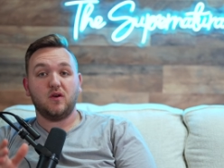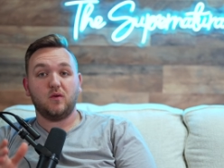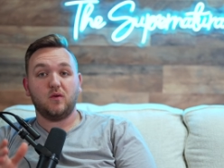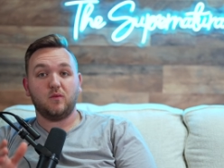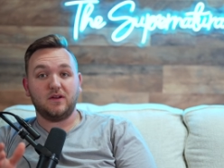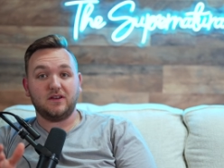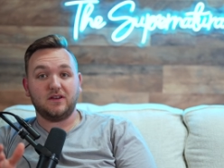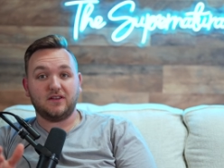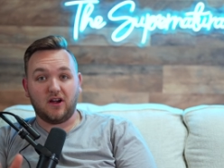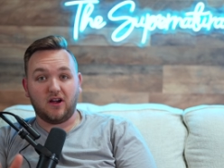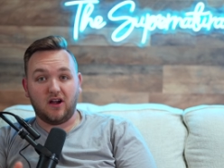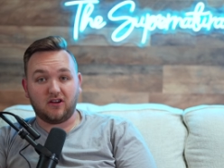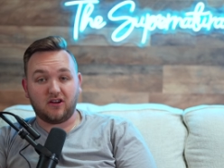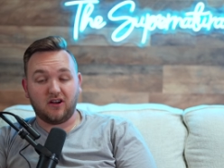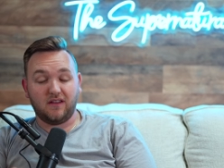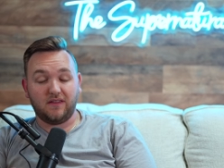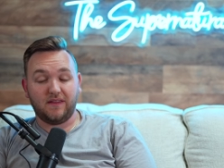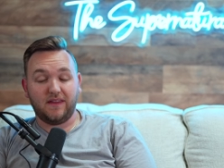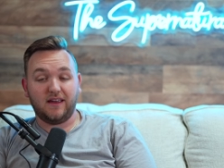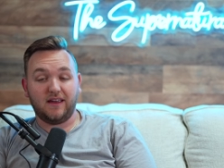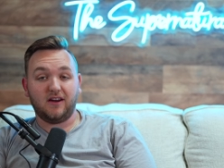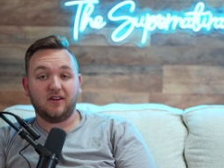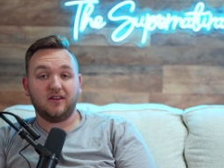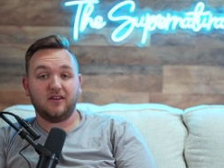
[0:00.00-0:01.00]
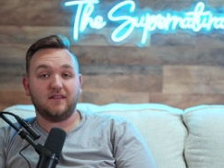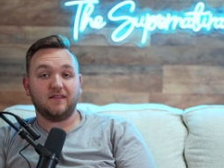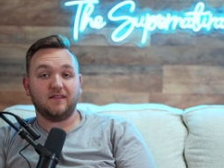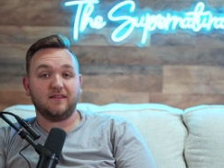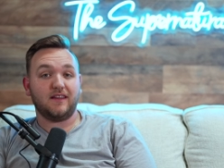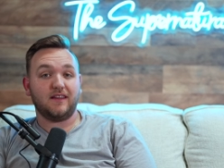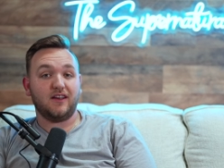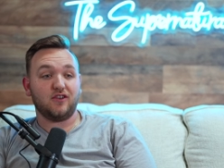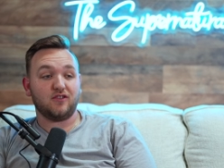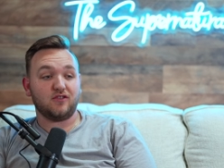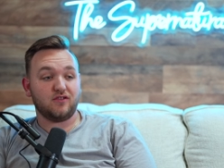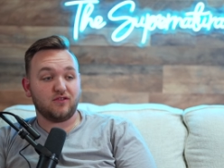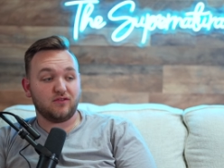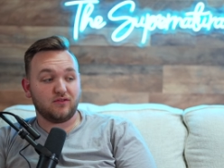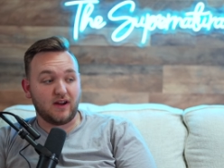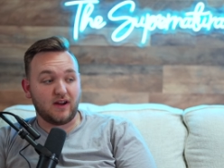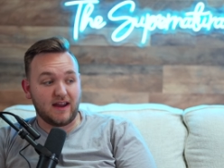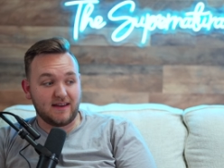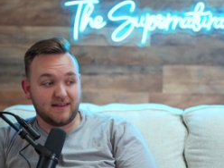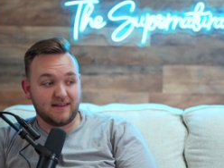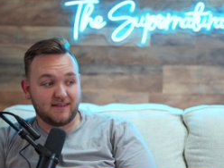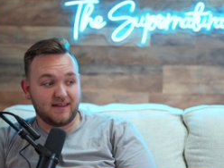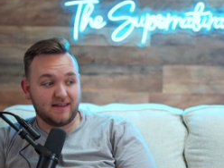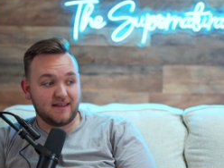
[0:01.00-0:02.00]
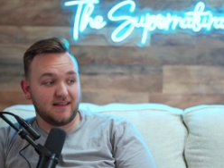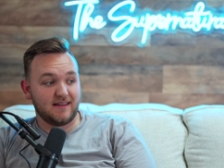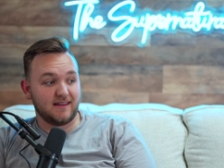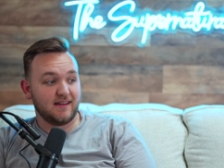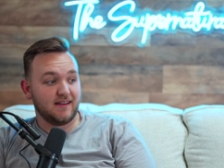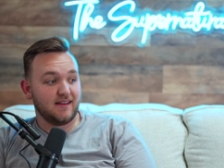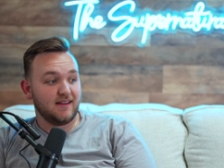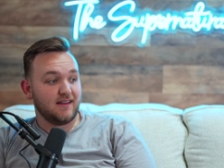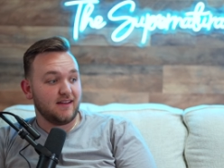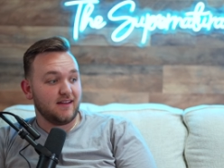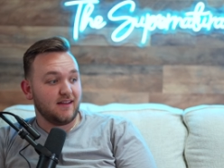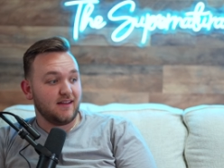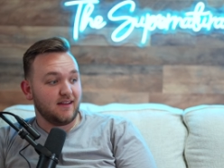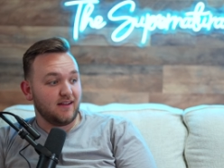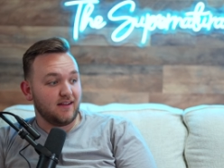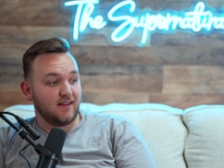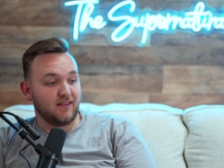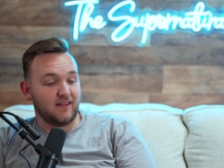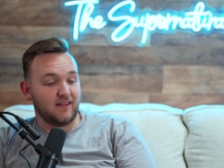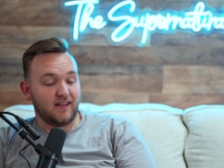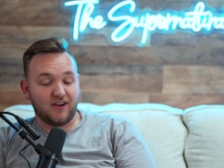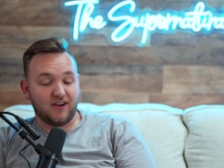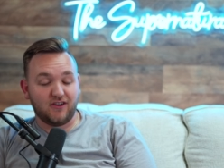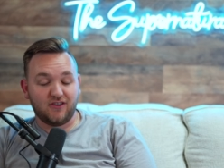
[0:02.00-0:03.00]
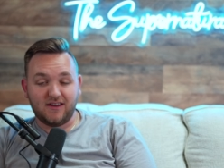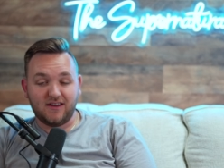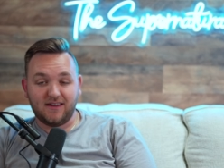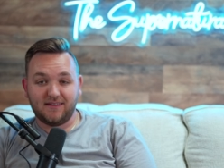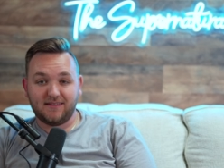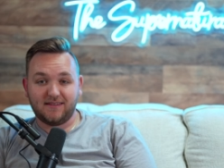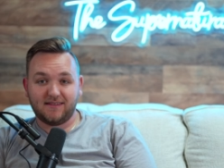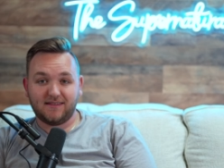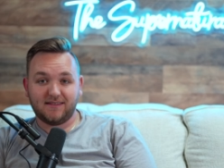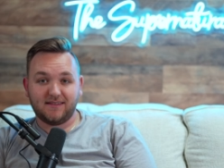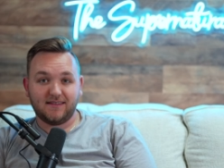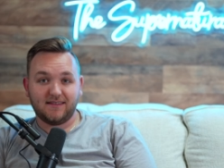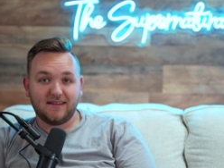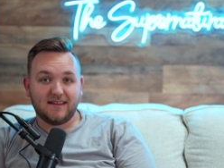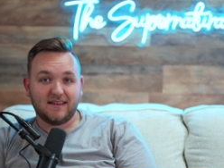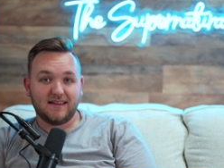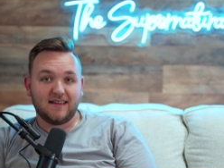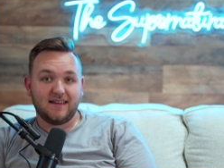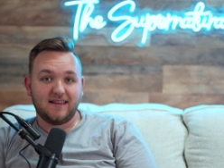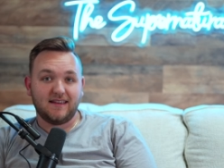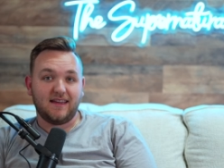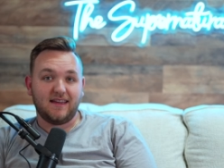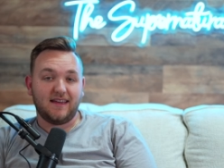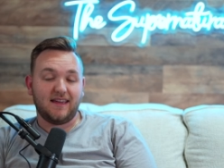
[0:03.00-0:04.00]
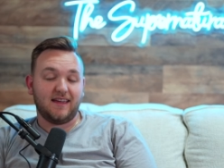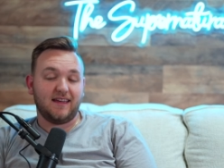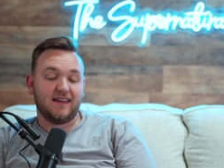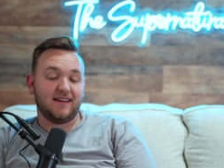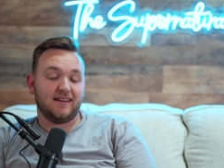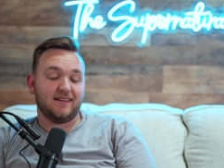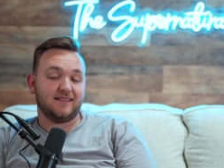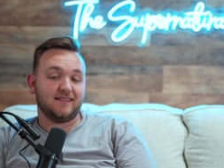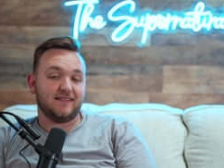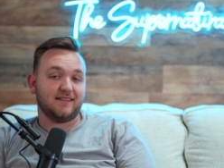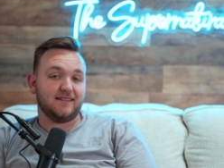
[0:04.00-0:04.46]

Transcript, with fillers: We talk on there. They're crazy hilarious, and